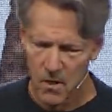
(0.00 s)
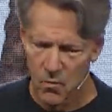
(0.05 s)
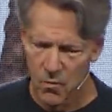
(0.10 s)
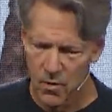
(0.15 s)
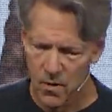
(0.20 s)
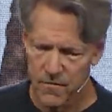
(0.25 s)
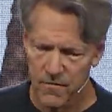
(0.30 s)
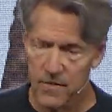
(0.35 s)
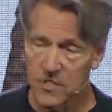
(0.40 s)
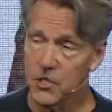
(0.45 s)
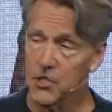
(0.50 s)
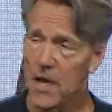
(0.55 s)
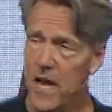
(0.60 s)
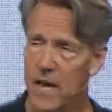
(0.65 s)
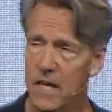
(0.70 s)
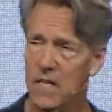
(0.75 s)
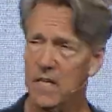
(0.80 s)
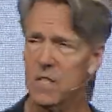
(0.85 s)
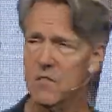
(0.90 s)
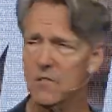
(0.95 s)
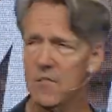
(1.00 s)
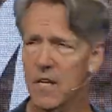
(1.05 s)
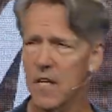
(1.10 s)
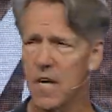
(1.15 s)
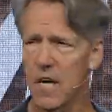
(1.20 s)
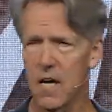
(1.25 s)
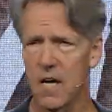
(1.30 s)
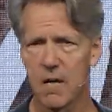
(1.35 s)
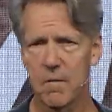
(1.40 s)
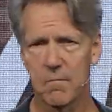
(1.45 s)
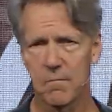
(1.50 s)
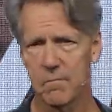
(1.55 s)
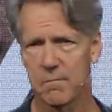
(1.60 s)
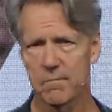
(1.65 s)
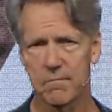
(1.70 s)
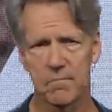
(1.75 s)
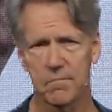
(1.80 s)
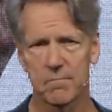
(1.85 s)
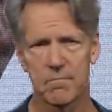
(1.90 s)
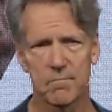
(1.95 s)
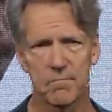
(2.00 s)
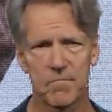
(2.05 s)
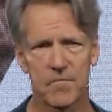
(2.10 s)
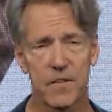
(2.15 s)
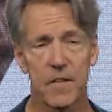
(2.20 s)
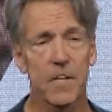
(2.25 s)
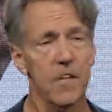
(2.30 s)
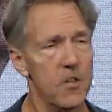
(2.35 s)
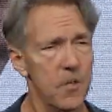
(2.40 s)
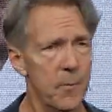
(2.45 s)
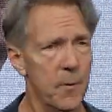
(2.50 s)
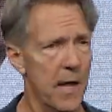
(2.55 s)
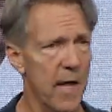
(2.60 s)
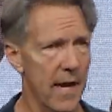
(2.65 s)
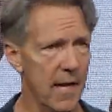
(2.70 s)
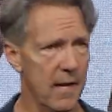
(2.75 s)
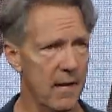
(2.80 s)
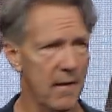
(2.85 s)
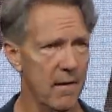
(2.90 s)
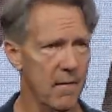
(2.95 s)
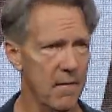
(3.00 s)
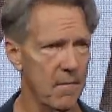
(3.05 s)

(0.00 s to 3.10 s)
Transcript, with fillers: What if the check doesn't come? Fill in the blank.